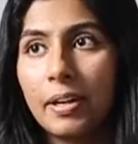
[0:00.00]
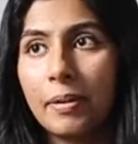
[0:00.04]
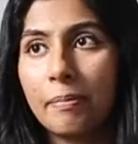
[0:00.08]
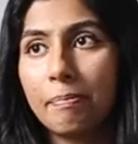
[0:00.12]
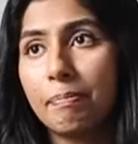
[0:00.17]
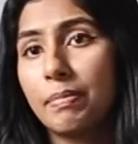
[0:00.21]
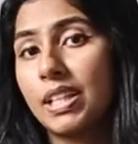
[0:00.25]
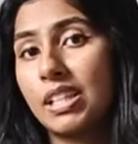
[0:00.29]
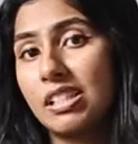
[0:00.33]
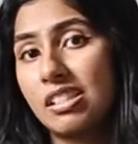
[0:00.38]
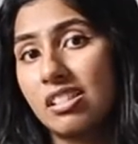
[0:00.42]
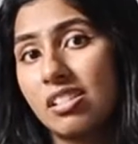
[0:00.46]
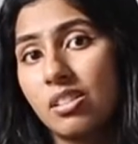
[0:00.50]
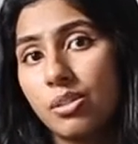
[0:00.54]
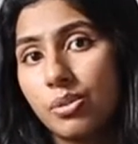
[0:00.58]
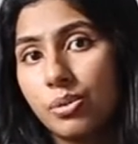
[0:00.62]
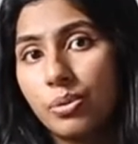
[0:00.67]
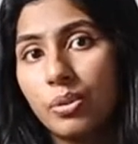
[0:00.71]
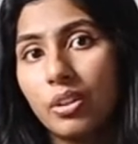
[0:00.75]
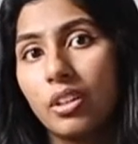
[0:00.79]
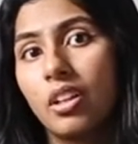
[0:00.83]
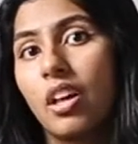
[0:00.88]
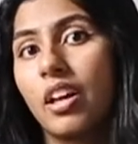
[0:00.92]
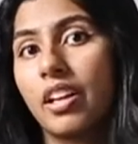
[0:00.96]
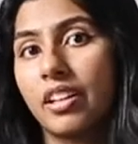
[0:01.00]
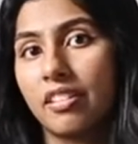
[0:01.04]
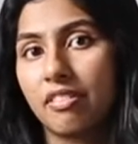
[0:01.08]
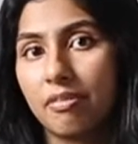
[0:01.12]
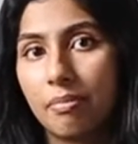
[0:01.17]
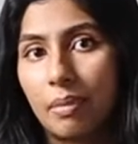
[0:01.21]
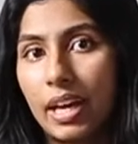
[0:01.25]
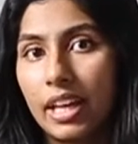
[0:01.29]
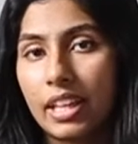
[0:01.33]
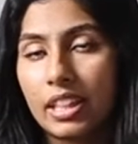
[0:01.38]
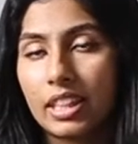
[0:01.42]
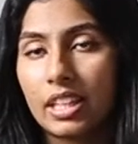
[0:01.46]
Because you do a lot of
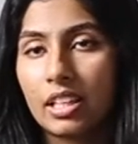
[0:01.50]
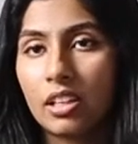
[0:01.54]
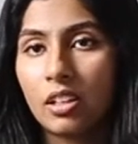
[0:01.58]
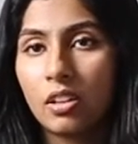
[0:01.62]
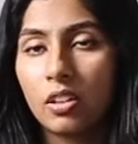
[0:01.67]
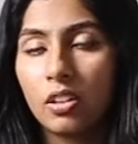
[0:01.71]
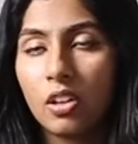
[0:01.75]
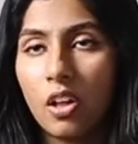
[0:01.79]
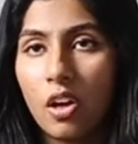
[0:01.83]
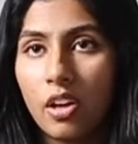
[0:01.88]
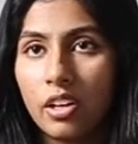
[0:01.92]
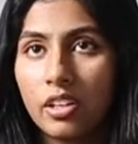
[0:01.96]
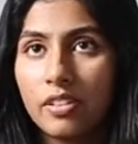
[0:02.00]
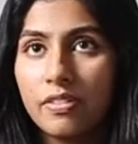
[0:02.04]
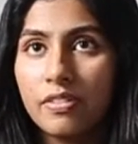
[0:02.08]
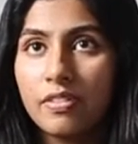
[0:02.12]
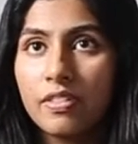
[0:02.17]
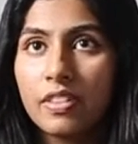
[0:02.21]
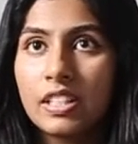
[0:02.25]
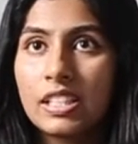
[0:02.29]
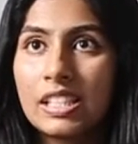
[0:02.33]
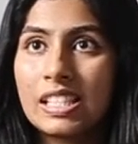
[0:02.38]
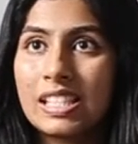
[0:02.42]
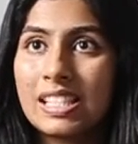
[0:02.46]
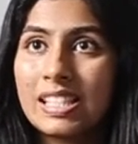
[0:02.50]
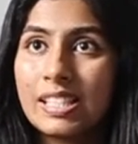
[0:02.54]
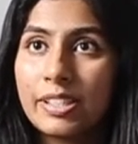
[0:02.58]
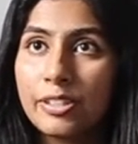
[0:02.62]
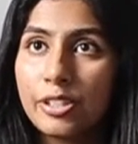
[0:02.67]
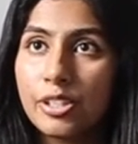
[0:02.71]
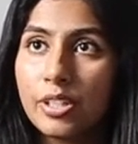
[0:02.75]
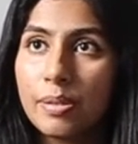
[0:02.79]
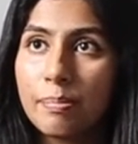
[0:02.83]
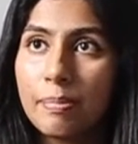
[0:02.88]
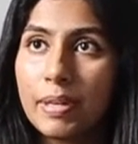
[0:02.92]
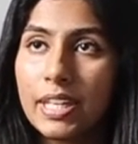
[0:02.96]
math, and a lot of the
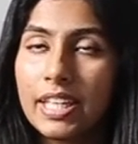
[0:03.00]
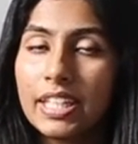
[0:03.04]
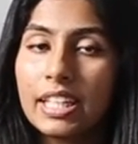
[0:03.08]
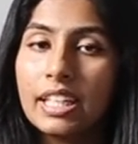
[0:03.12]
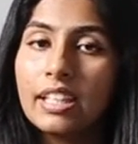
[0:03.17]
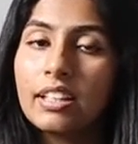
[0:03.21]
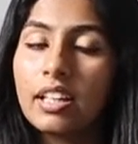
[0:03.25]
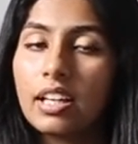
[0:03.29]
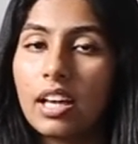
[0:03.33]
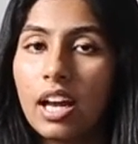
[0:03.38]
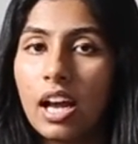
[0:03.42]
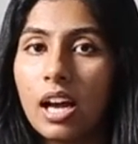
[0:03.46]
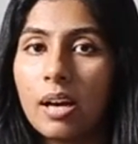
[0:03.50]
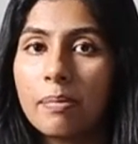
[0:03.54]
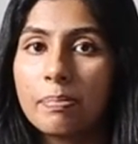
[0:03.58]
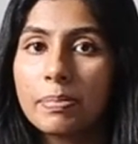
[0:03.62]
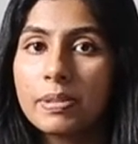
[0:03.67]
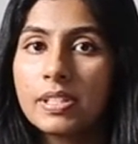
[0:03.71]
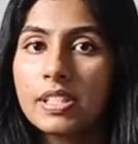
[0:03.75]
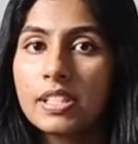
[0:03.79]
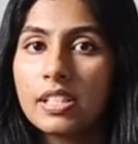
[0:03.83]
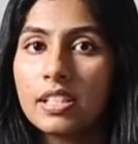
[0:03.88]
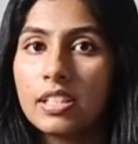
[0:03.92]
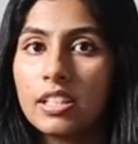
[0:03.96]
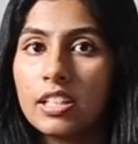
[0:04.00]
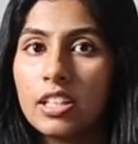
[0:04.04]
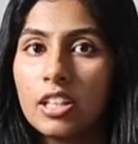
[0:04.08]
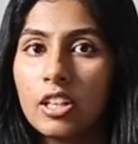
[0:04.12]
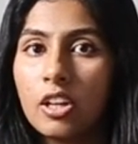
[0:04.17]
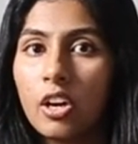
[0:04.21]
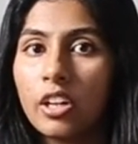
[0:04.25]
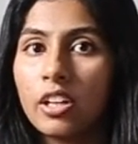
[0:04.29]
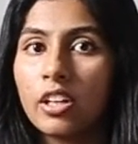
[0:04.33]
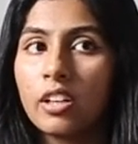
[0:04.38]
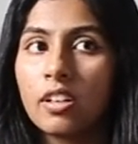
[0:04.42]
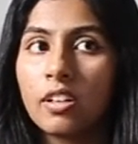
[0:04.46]
decision making that happens in
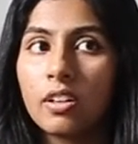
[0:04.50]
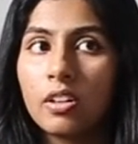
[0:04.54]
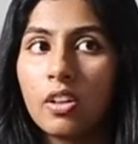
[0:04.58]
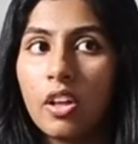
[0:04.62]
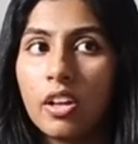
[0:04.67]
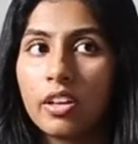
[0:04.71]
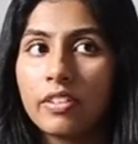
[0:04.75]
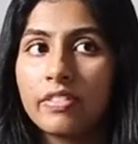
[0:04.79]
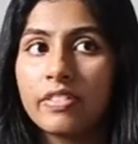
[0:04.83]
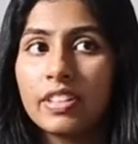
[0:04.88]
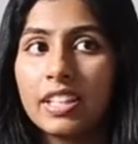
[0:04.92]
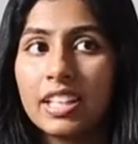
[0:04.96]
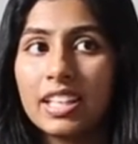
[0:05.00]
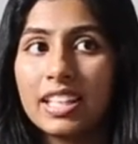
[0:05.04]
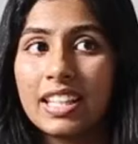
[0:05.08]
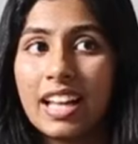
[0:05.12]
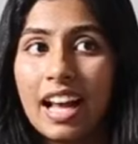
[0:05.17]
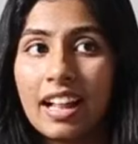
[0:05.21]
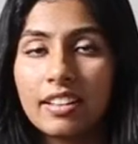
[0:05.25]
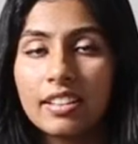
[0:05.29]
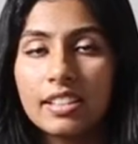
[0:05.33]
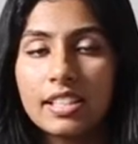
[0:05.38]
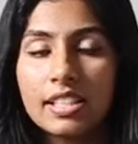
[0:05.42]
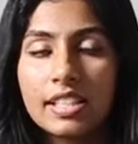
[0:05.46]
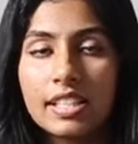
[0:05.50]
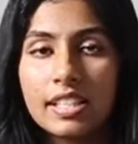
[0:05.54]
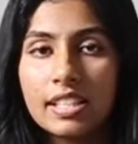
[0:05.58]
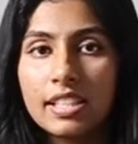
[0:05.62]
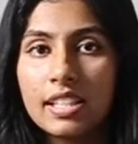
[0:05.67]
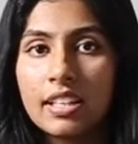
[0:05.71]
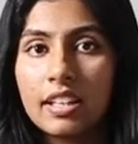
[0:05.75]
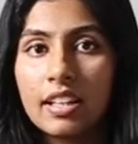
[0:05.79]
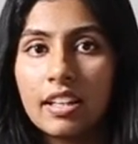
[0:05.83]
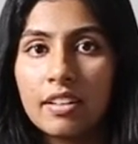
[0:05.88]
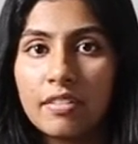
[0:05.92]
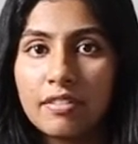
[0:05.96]
econ and a lot of the analysis
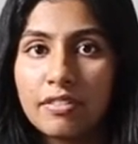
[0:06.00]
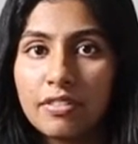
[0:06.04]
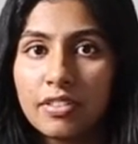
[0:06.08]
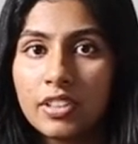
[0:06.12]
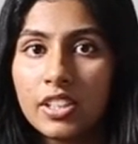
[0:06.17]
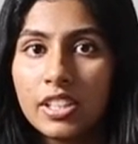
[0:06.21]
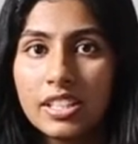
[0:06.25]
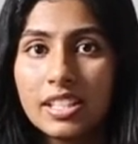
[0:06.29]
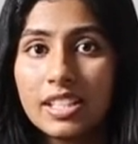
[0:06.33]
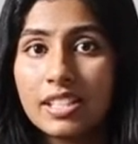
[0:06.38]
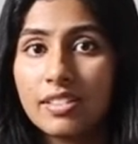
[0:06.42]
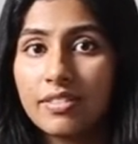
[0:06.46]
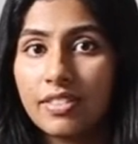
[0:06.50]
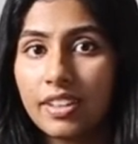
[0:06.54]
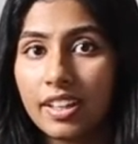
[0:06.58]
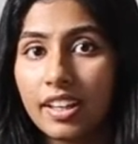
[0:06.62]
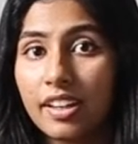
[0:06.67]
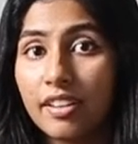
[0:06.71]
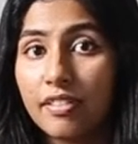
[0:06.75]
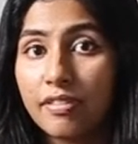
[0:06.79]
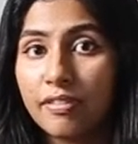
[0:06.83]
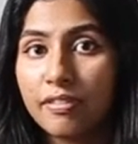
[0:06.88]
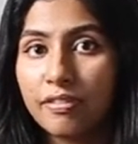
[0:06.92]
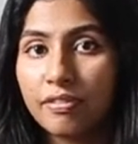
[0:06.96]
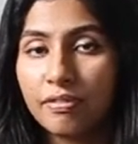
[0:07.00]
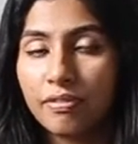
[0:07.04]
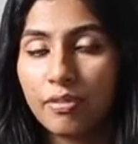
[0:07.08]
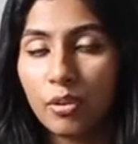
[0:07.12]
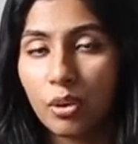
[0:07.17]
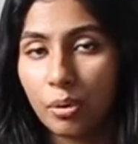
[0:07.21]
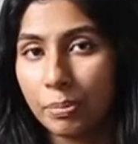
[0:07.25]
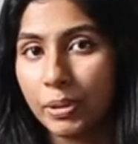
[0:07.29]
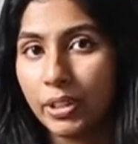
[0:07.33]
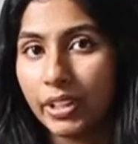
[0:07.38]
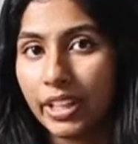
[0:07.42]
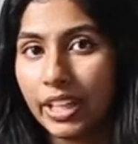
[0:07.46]
and inference is very
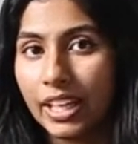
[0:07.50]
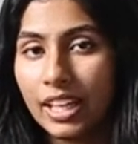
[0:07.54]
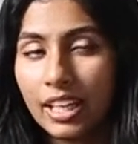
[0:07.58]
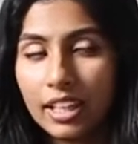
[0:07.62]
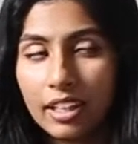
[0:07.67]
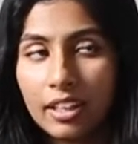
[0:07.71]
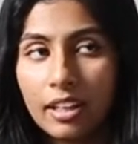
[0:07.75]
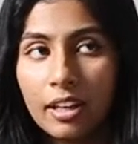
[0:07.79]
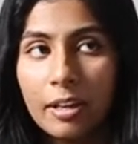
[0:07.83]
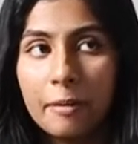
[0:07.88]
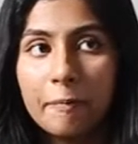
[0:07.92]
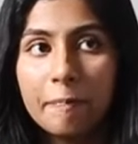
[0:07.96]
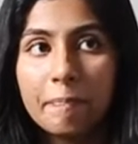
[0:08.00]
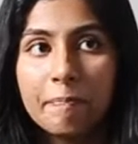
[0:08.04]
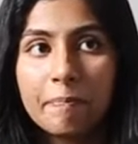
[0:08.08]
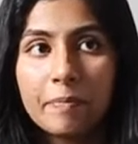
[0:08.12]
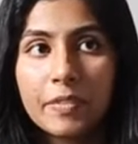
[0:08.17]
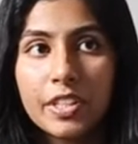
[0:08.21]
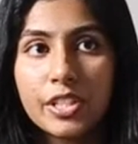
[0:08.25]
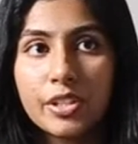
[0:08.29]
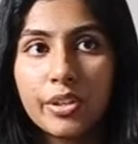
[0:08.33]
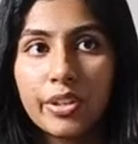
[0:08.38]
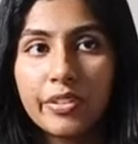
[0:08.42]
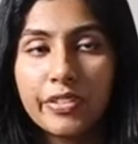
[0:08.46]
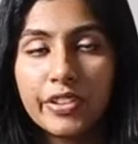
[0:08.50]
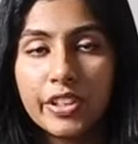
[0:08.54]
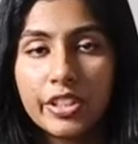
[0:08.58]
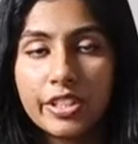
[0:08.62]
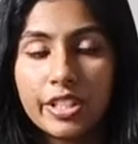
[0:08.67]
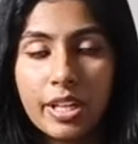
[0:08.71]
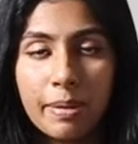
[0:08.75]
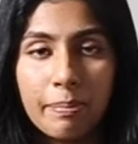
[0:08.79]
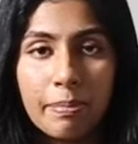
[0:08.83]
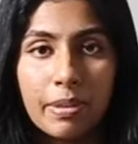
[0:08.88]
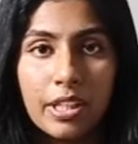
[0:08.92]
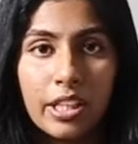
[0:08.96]
formulaic. So if you're
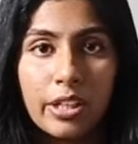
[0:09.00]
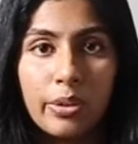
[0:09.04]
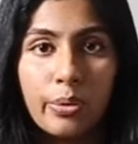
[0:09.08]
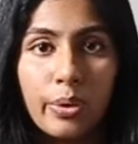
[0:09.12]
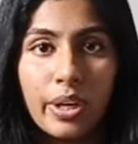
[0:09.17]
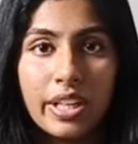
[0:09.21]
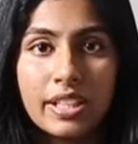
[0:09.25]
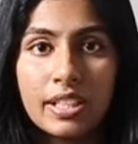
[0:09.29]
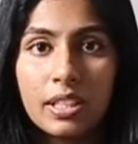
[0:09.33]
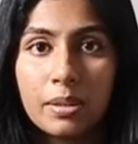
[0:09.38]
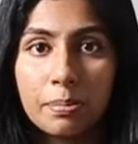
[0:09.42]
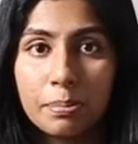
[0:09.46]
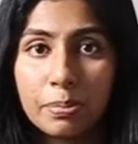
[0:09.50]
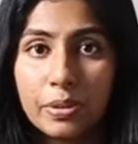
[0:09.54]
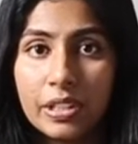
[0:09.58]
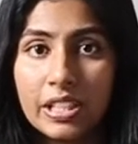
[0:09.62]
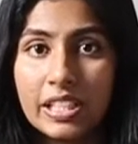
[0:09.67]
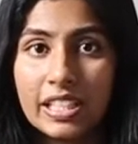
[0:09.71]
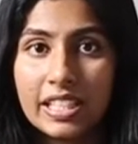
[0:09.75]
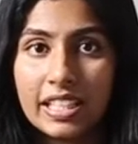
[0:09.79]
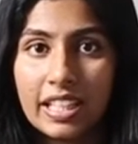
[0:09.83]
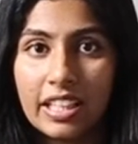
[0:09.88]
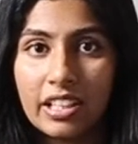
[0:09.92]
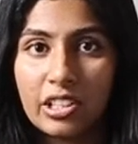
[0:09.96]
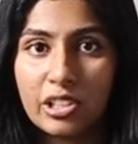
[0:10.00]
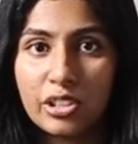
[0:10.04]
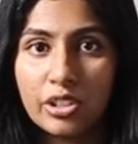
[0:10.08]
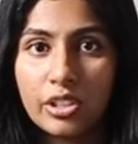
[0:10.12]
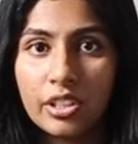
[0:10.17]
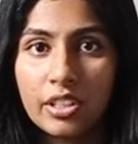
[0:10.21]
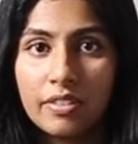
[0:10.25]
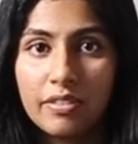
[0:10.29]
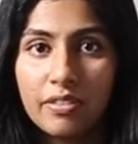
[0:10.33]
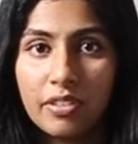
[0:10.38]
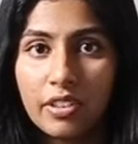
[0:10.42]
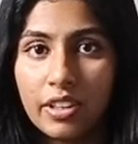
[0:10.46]
somebody who has an
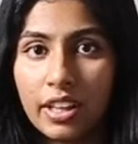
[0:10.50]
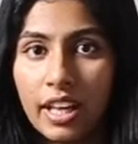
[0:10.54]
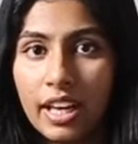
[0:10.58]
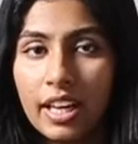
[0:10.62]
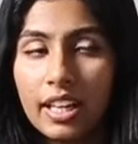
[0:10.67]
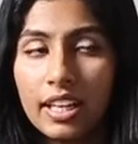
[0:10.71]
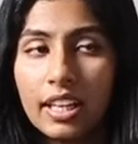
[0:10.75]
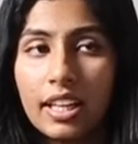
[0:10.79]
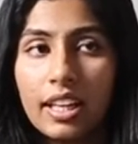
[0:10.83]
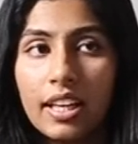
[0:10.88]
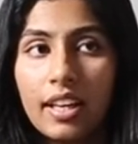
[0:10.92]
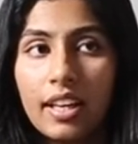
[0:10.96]
appreciation for that,